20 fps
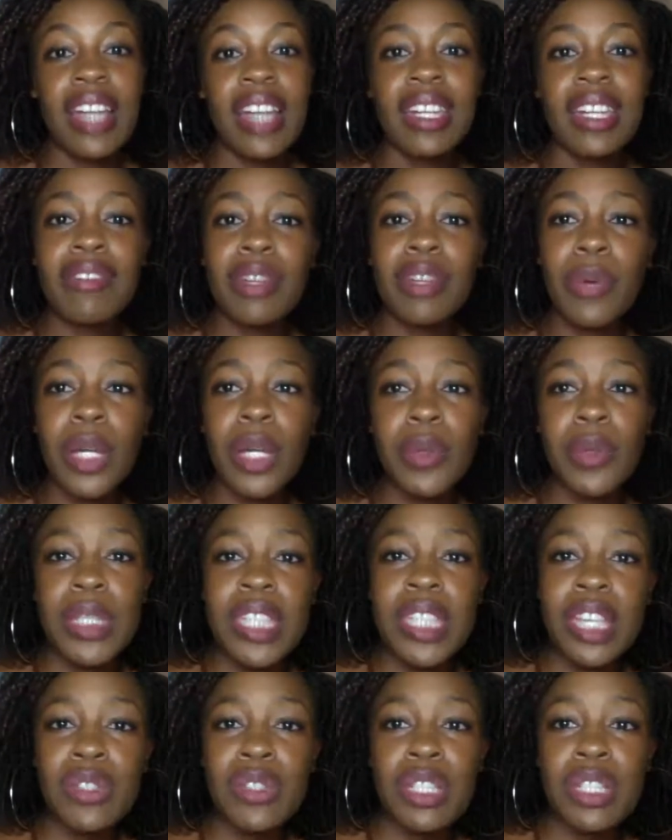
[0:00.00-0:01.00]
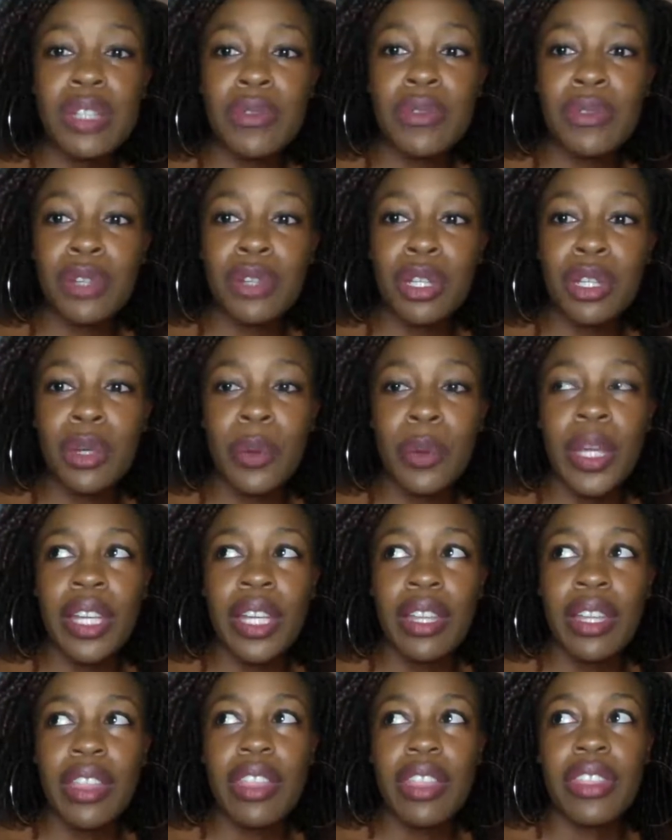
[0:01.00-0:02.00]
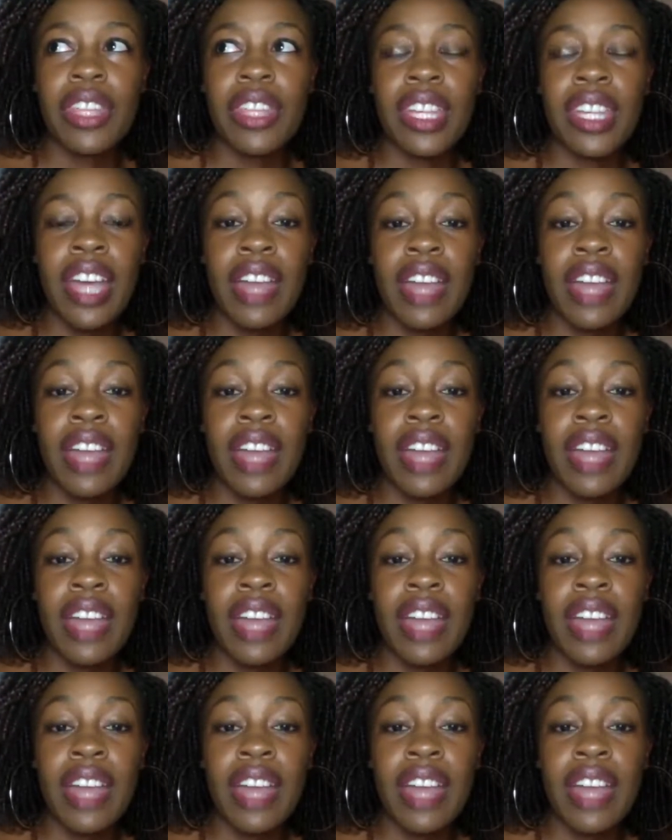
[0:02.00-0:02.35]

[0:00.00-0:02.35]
everyone was actually following the.